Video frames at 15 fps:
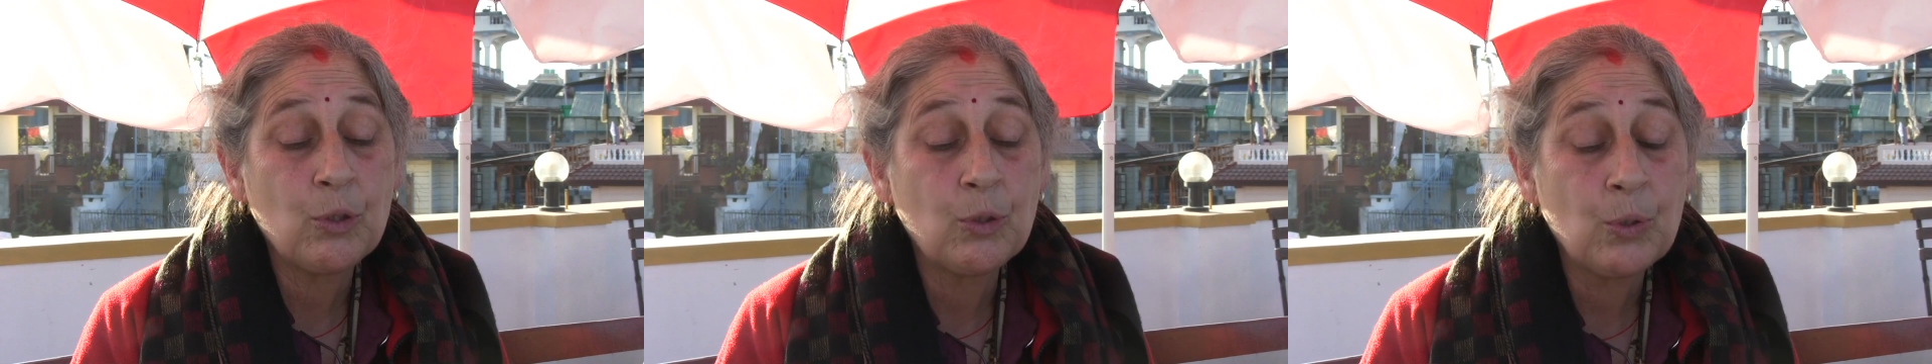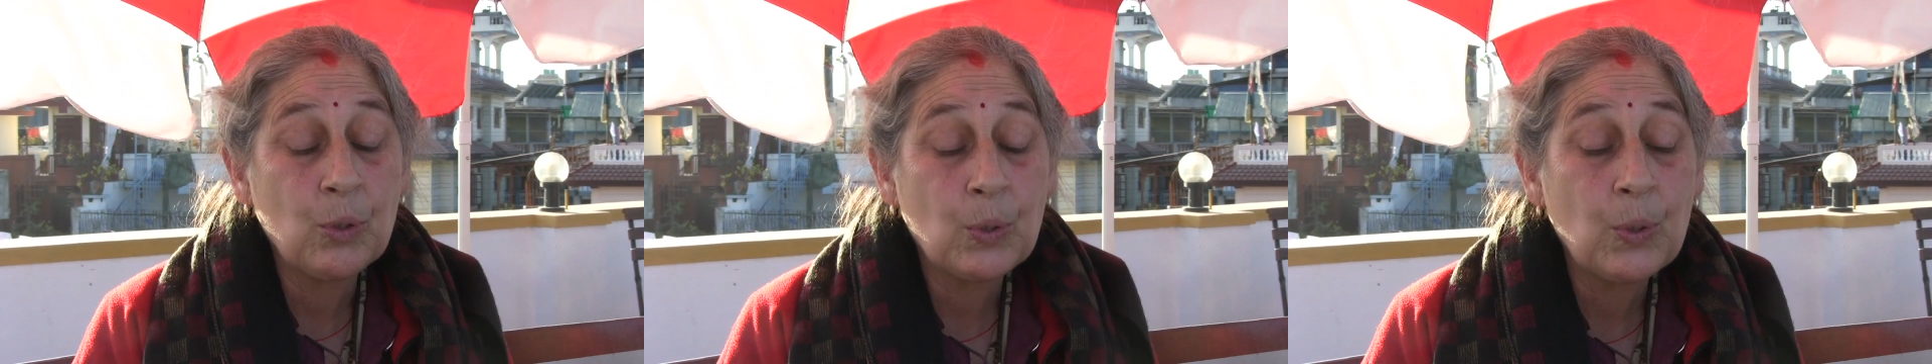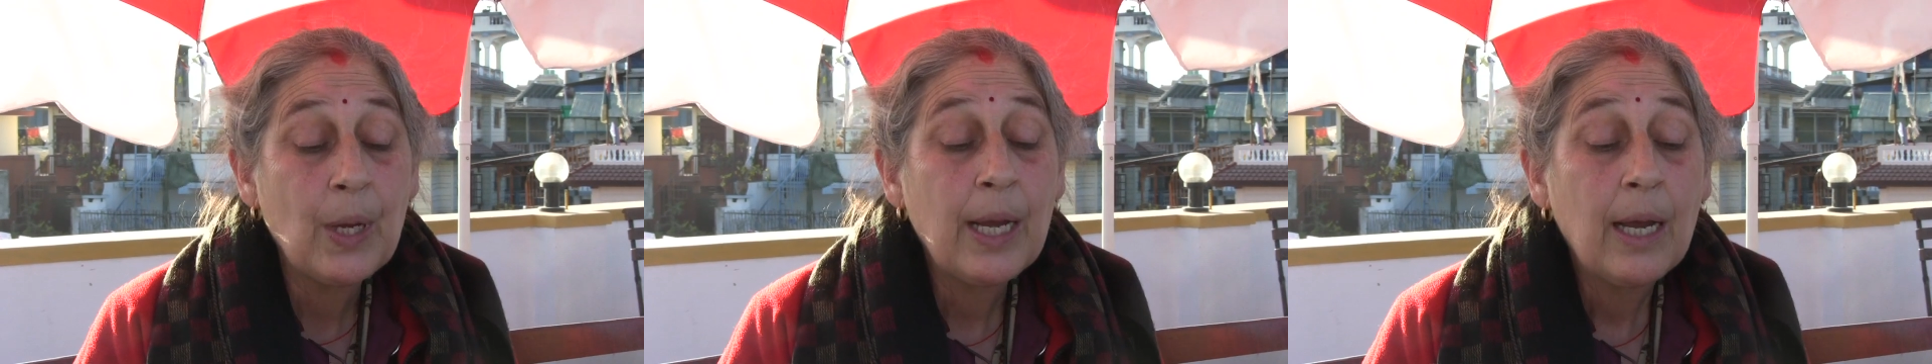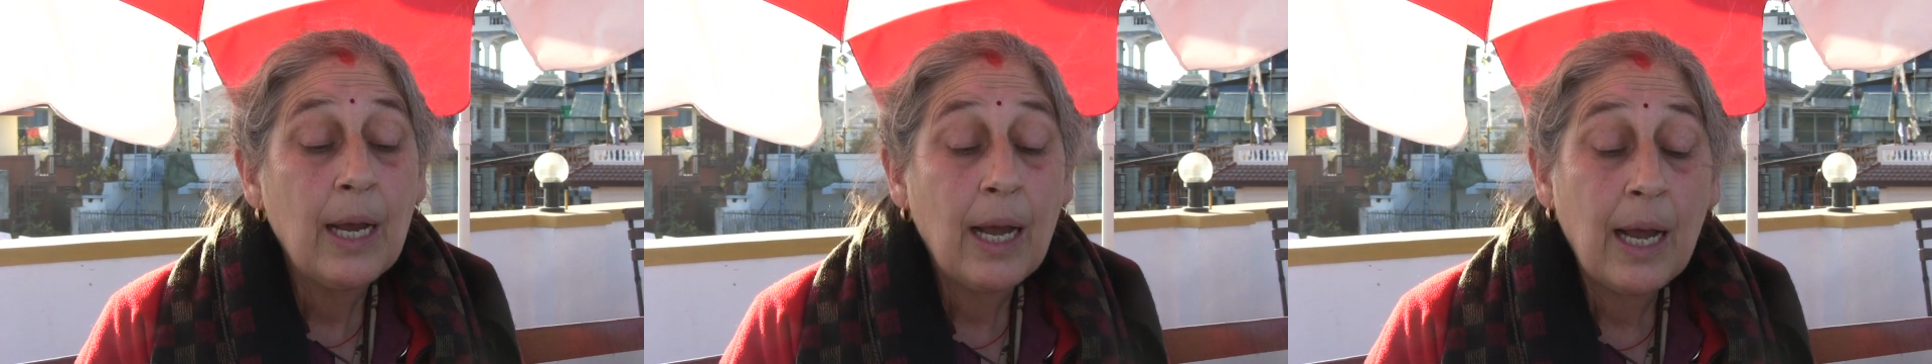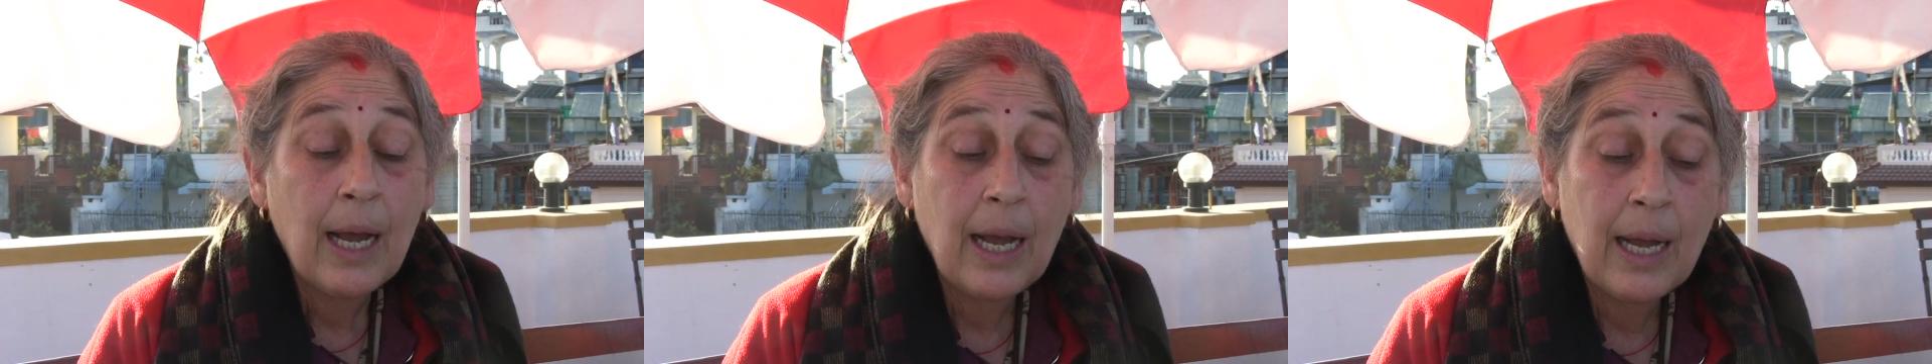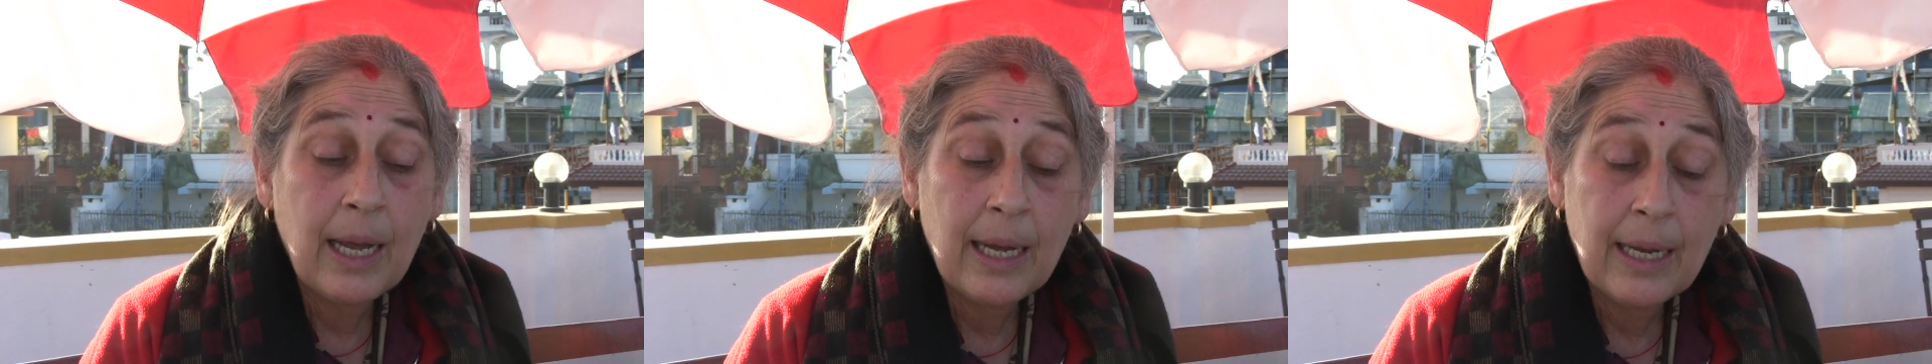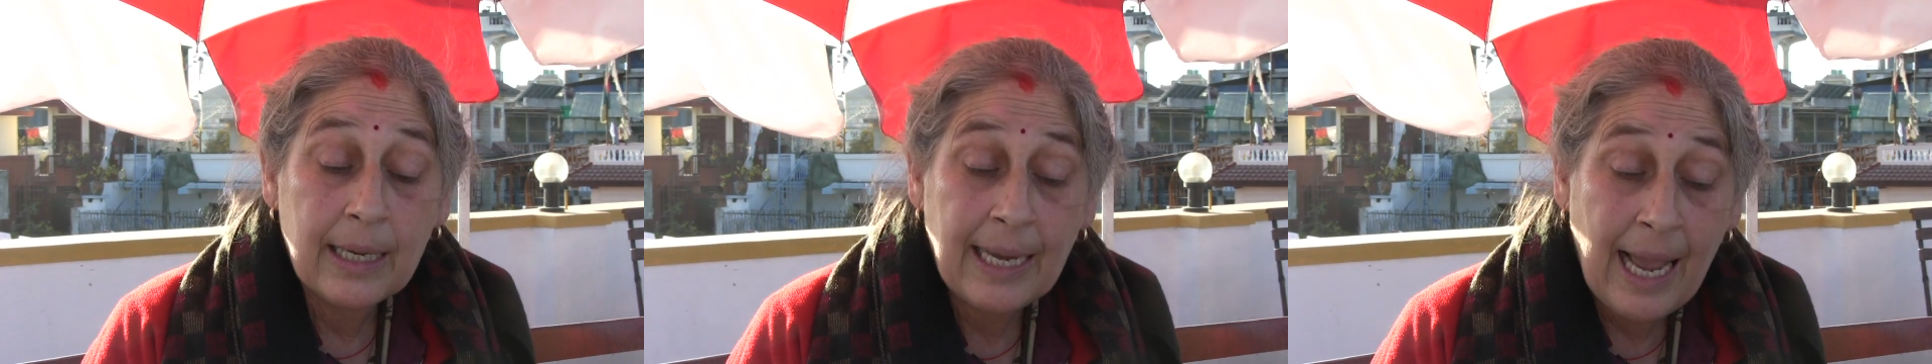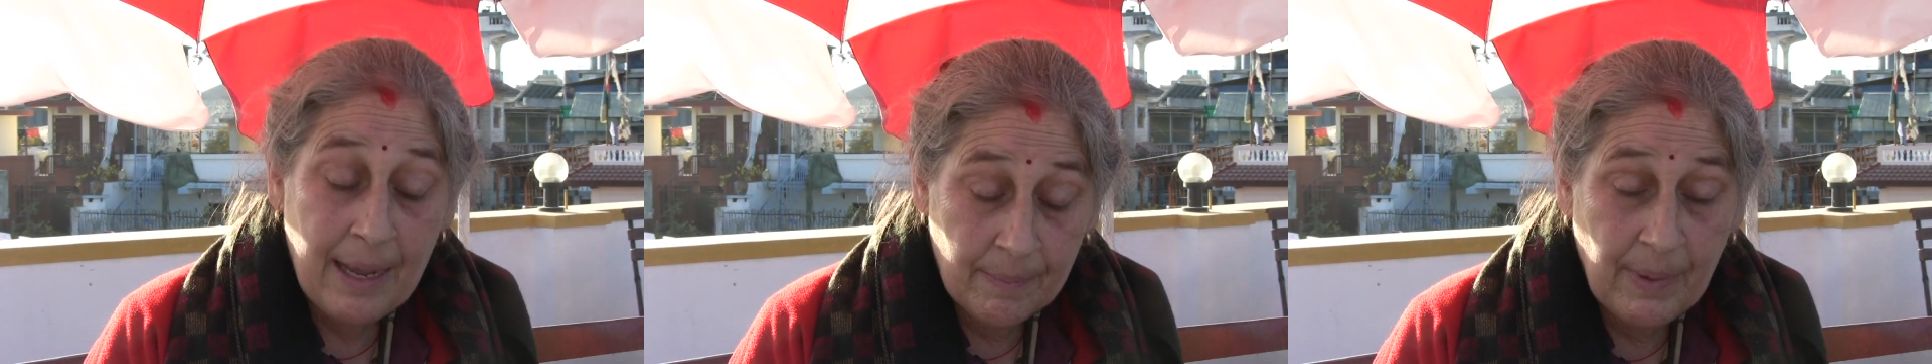to
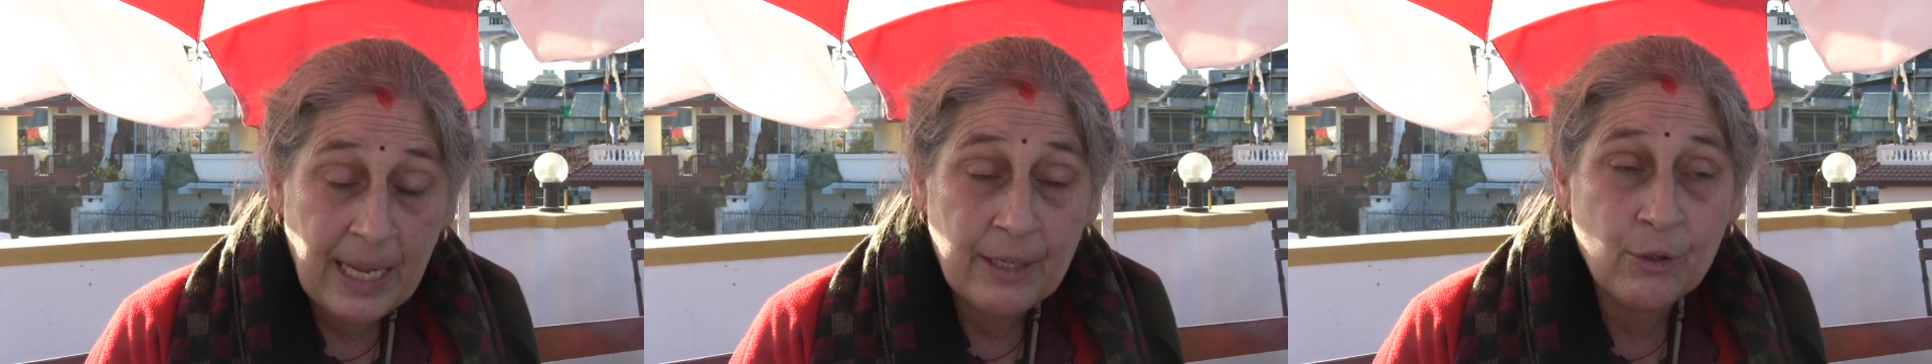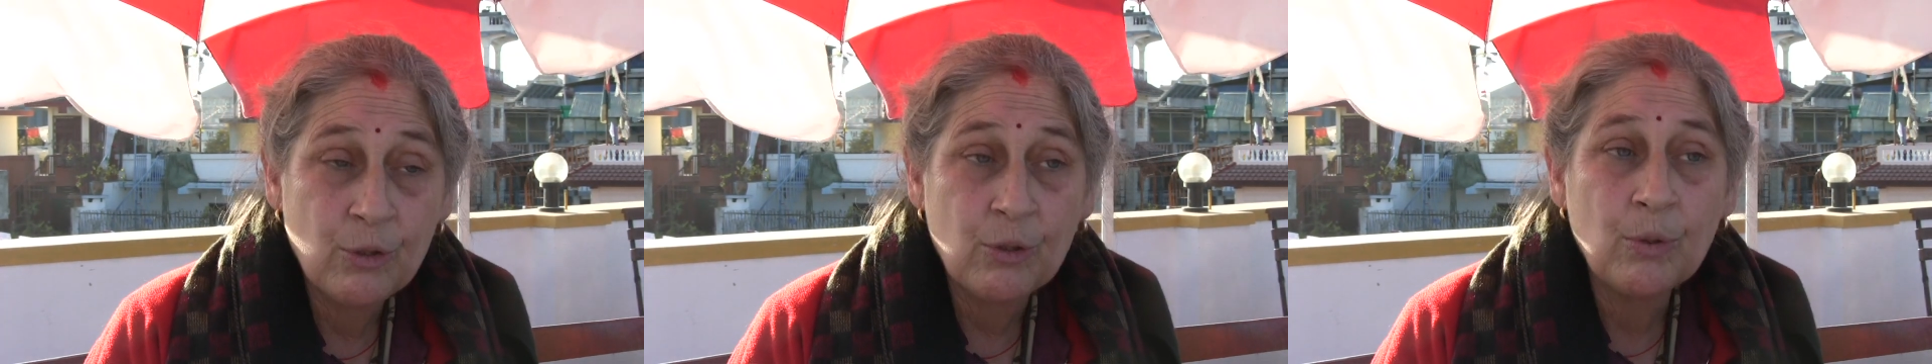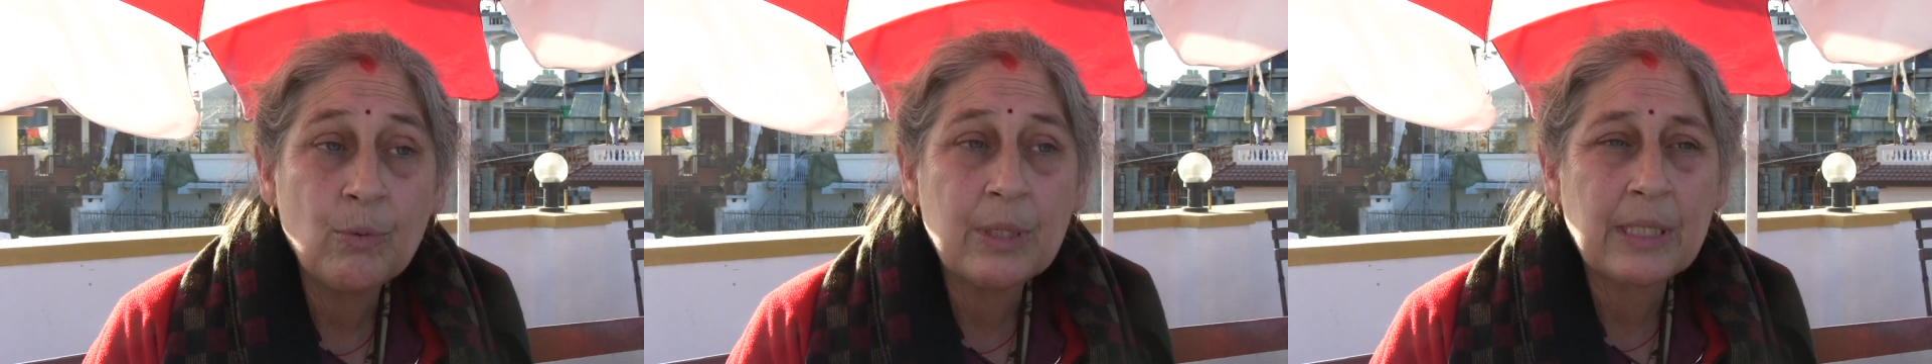Kathmandu,